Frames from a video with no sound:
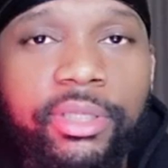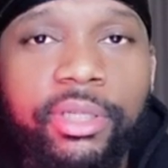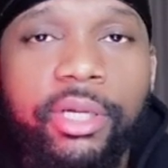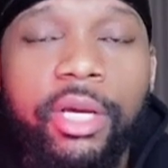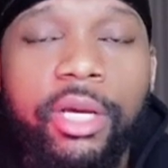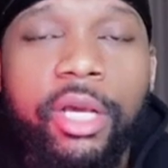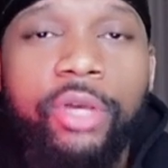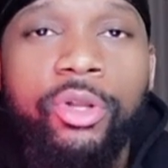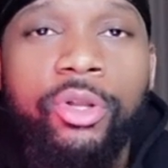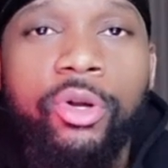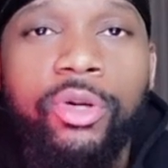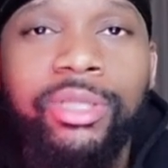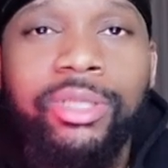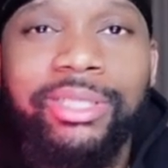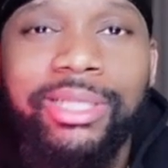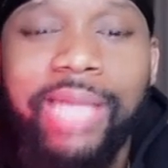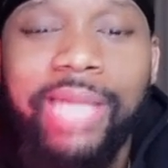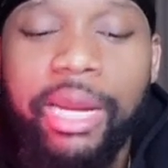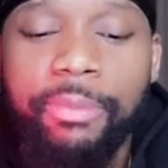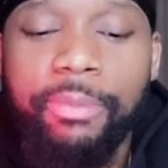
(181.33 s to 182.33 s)
You know, because a
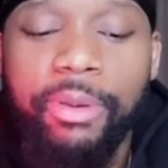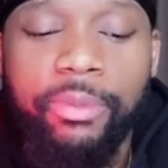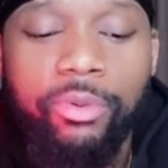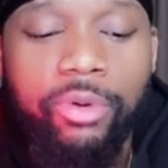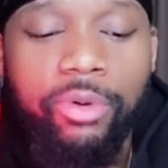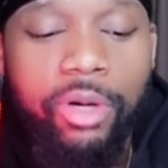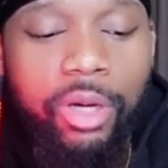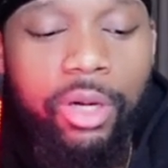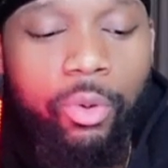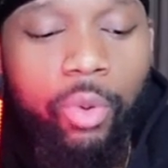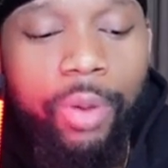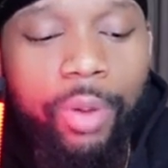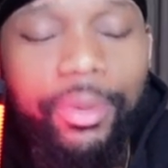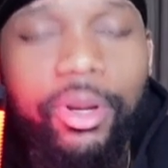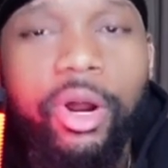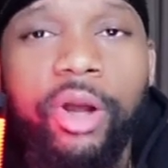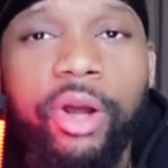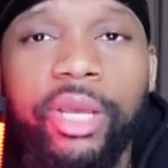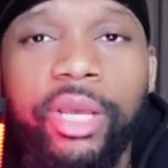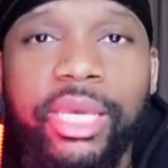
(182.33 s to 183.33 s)
lot of people, women
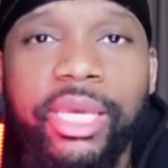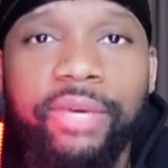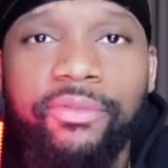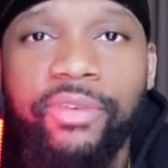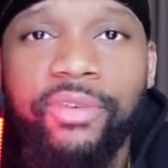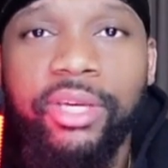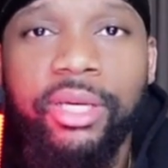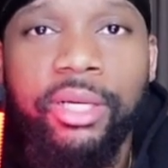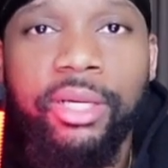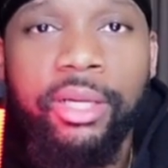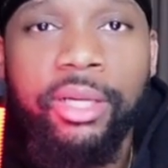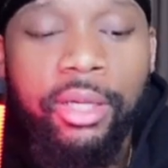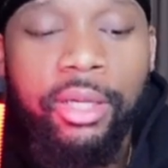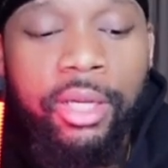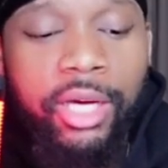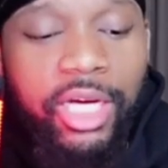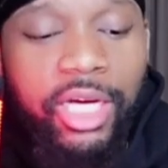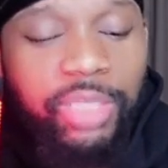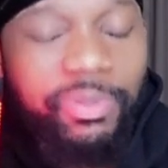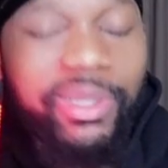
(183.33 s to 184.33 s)
are giving,
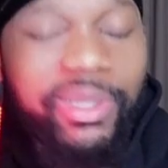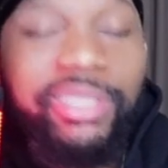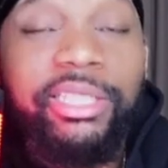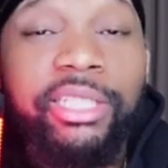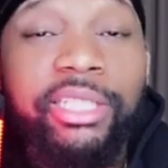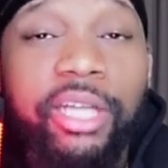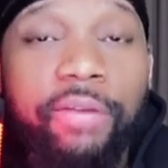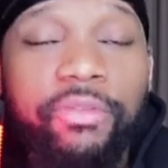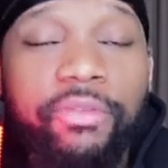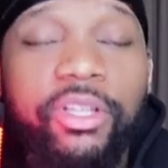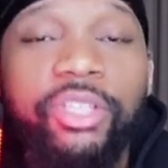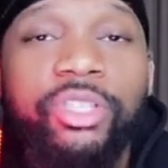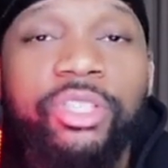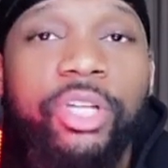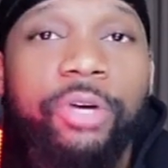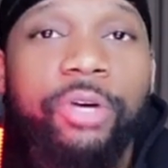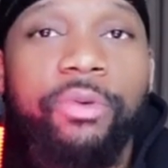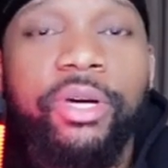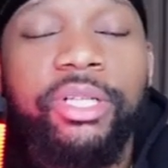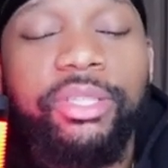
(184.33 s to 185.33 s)
especially of this
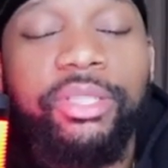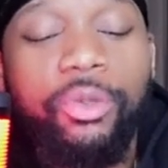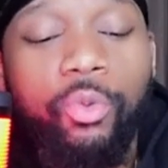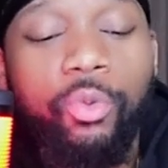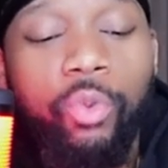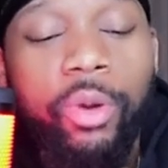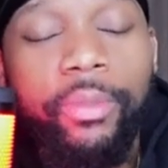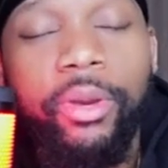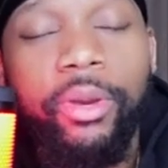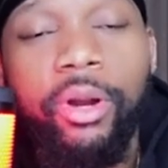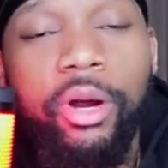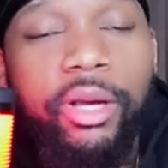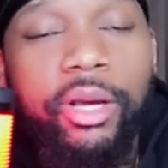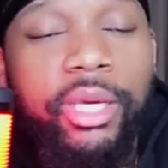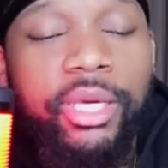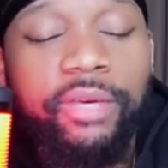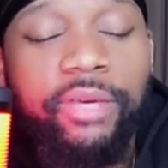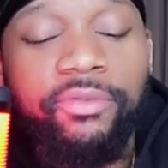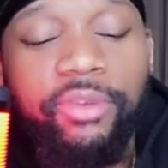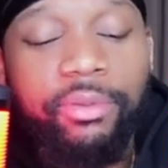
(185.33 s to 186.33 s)
generation, women are
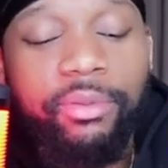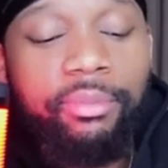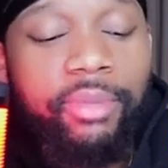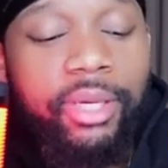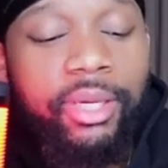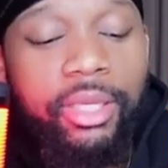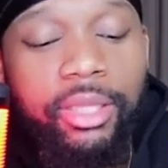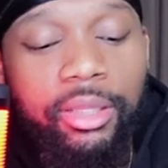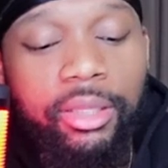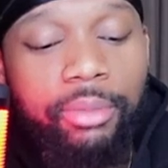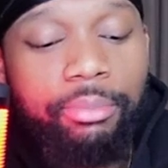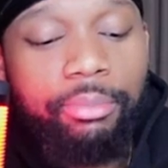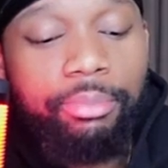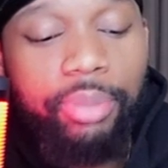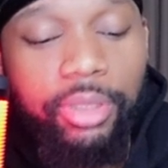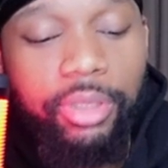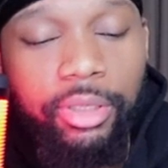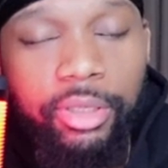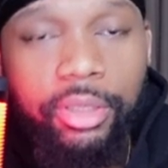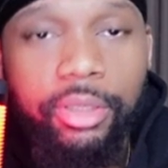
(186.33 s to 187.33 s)
giving men the
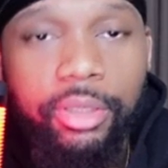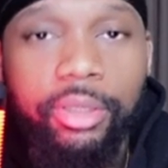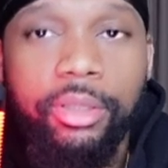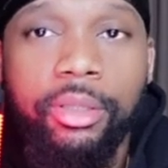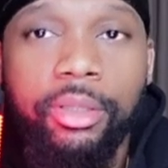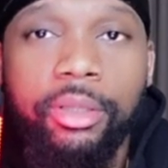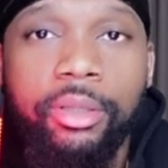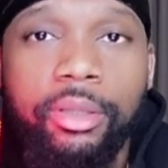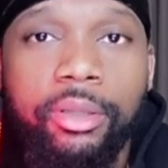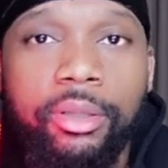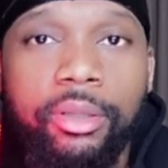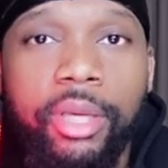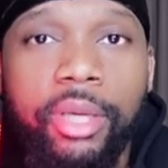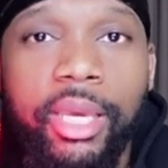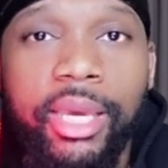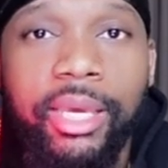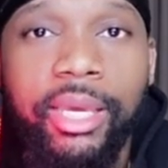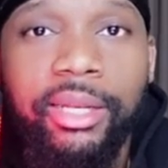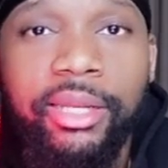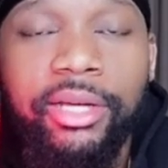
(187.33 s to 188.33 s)
book,
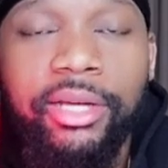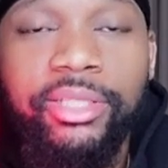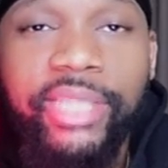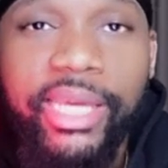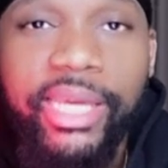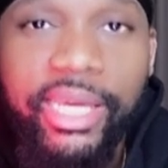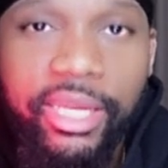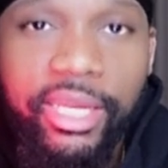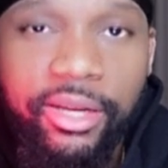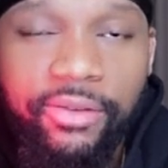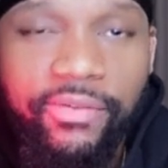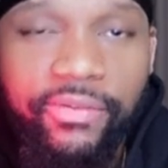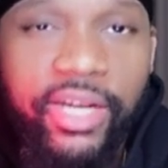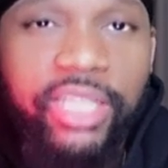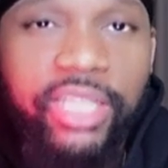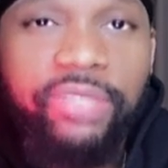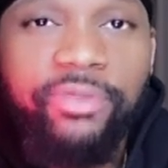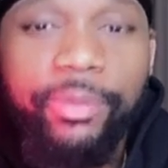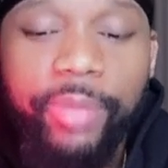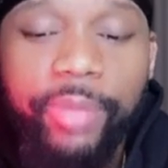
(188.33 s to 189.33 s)
and they're taking advice
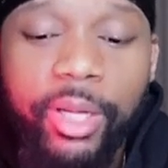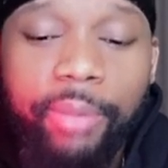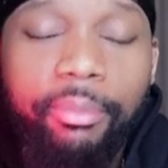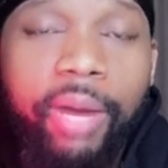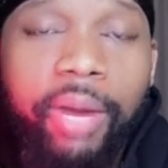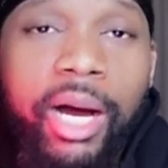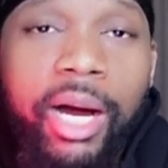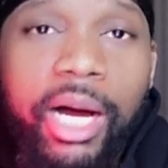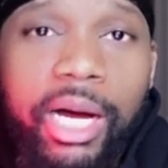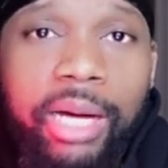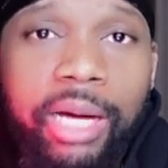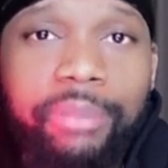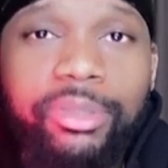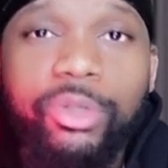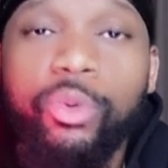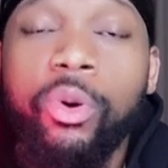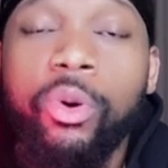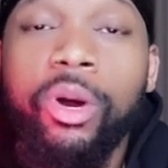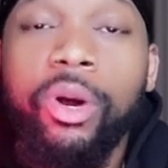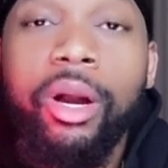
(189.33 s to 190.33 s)
from their moms who
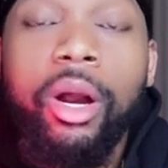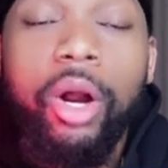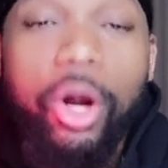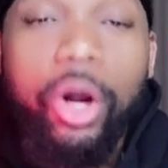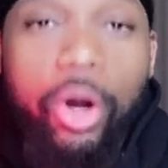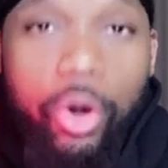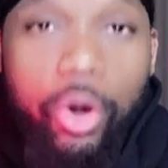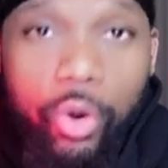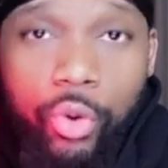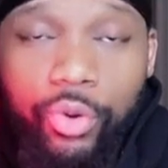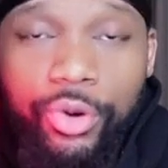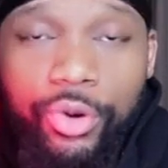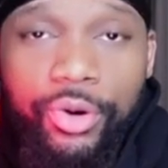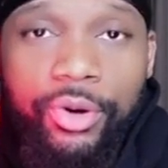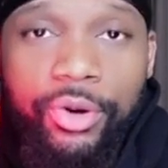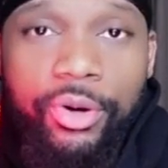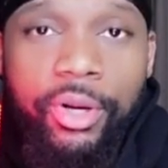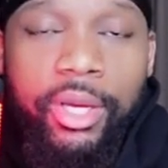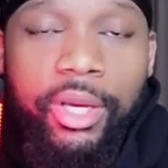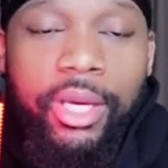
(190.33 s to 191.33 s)
are older
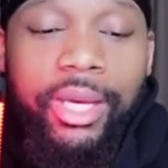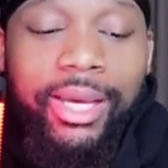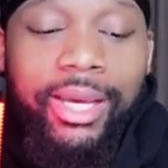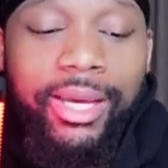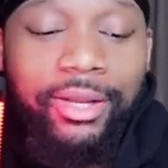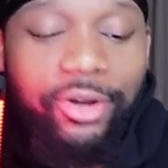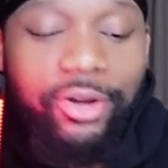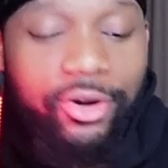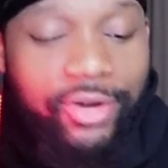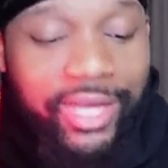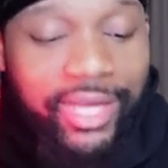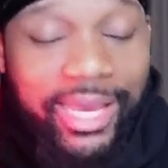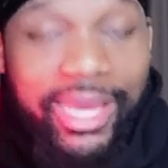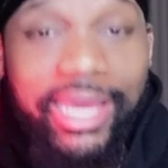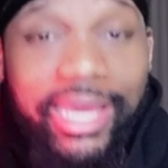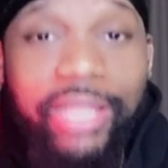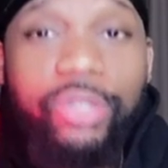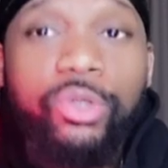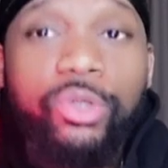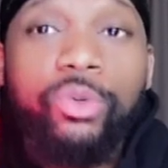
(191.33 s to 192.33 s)
and their
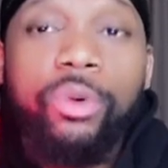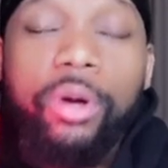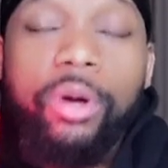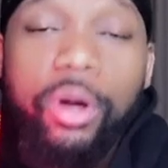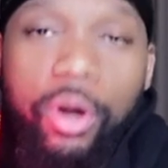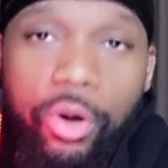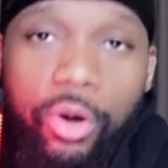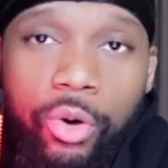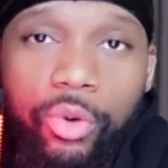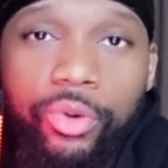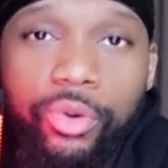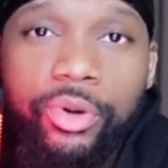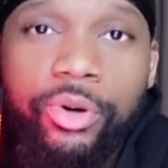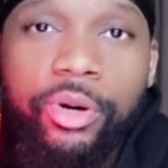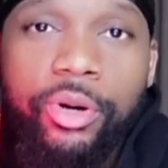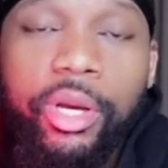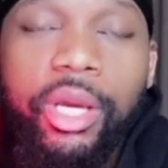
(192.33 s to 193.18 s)
dads who are older.